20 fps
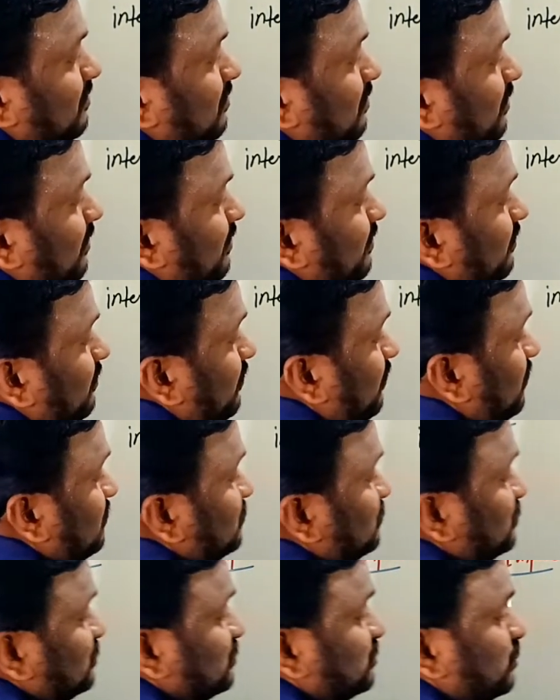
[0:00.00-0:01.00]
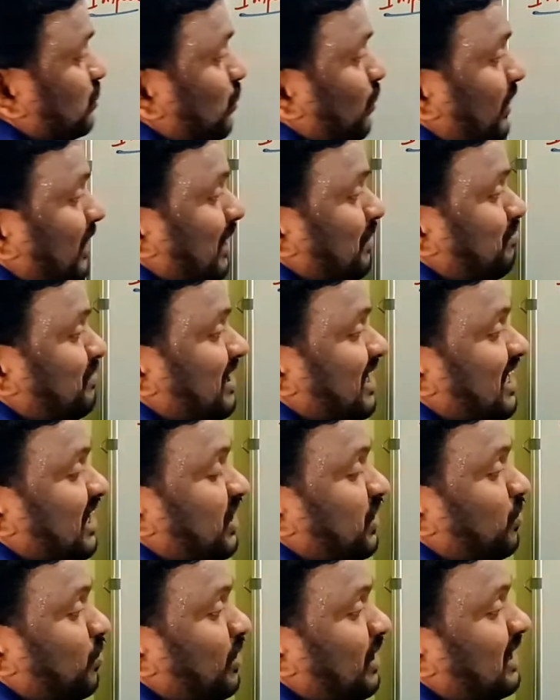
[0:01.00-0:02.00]
Clear? So ma
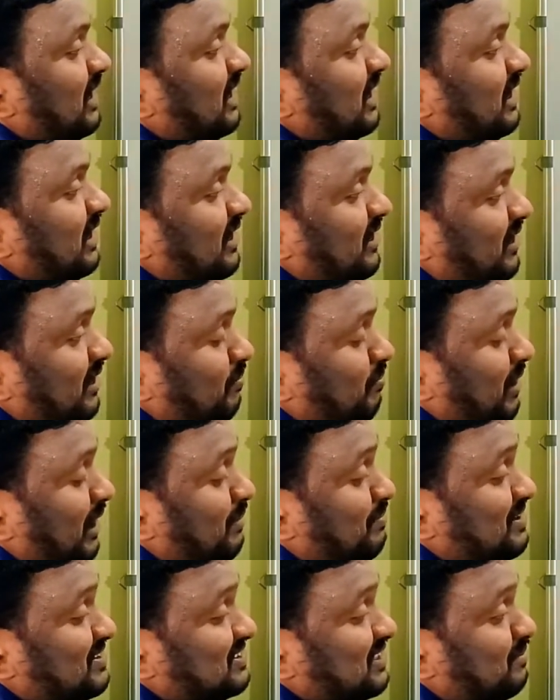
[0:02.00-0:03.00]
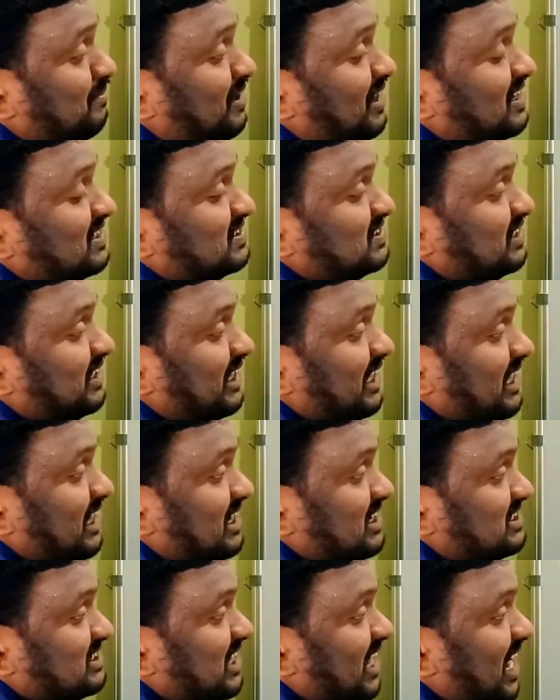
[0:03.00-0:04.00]
into delta t, m is the mass, a
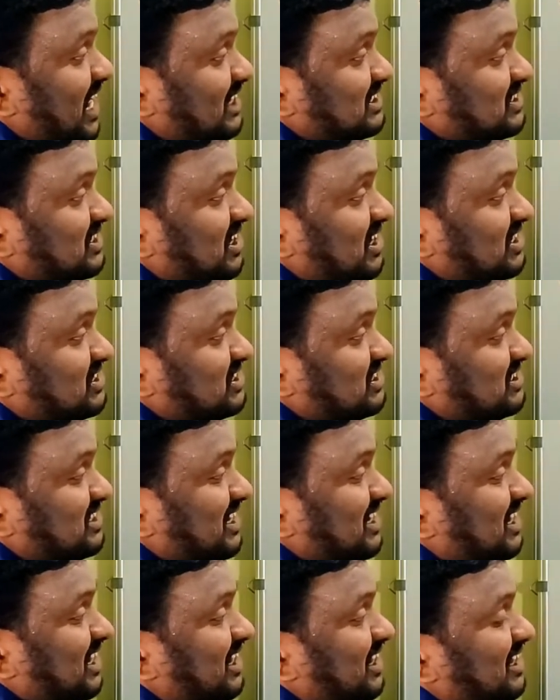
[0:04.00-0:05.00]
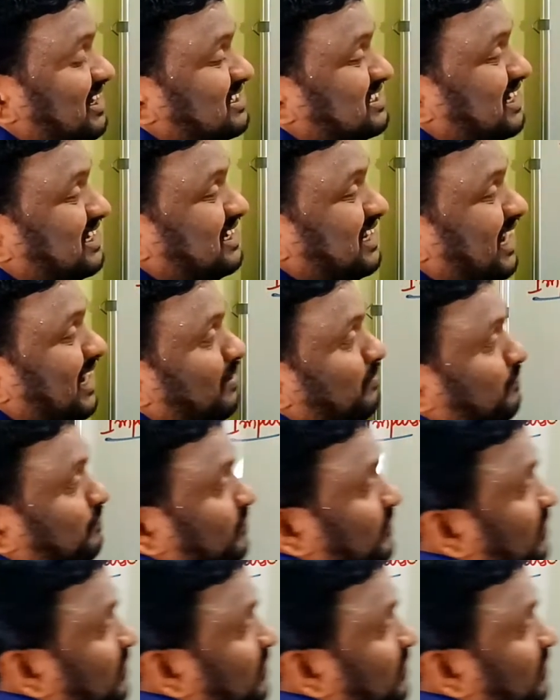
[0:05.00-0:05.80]
is the acceleration, delta t is the time.